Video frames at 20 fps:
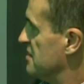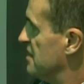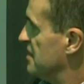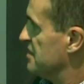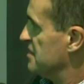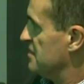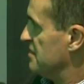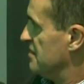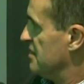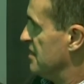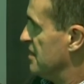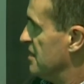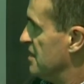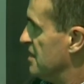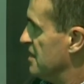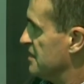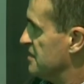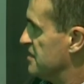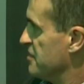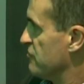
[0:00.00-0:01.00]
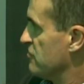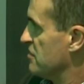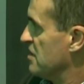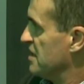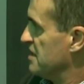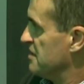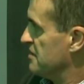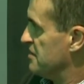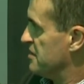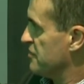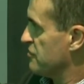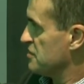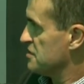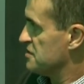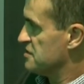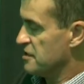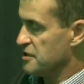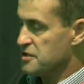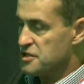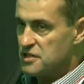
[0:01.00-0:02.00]
a different
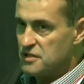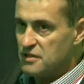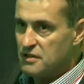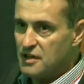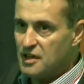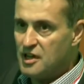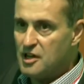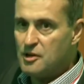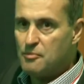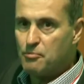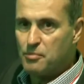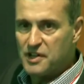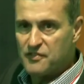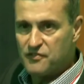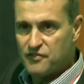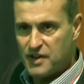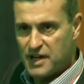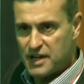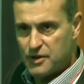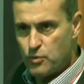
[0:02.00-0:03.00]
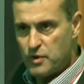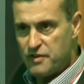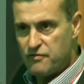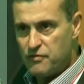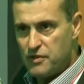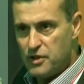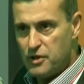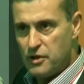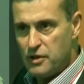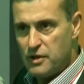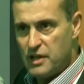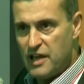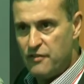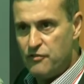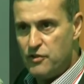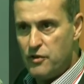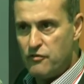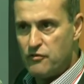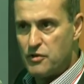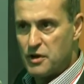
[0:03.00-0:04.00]
solution, but in fact, if
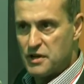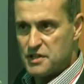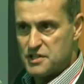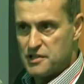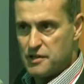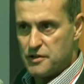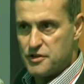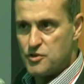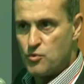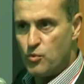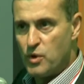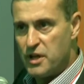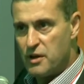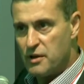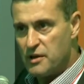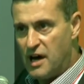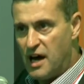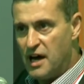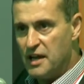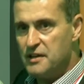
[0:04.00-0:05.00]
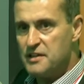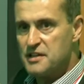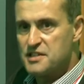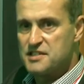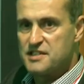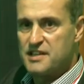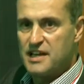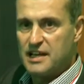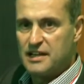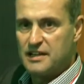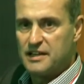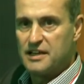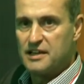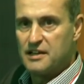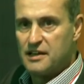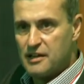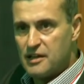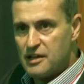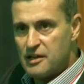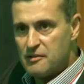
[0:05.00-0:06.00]
you've got a solution where you're
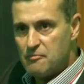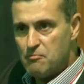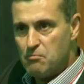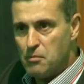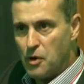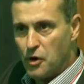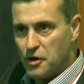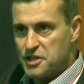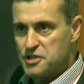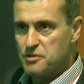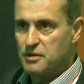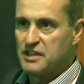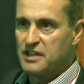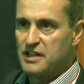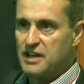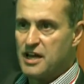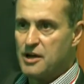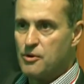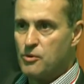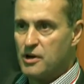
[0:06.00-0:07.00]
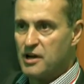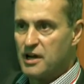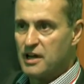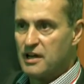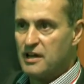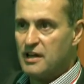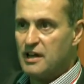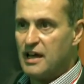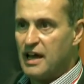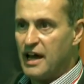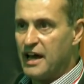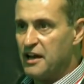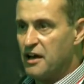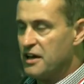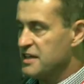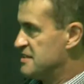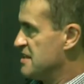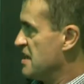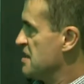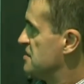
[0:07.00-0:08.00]
understanding, monitoring the network, and
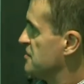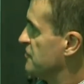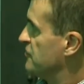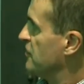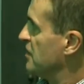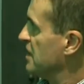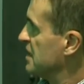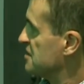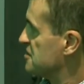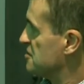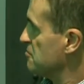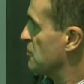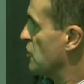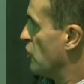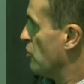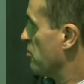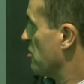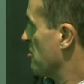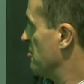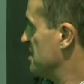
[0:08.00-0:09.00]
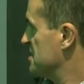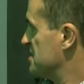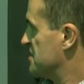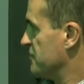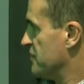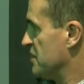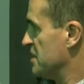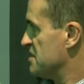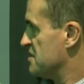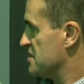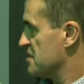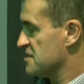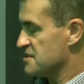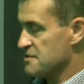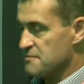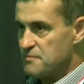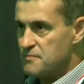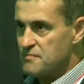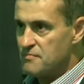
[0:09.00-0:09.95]
identifying some compromised devices,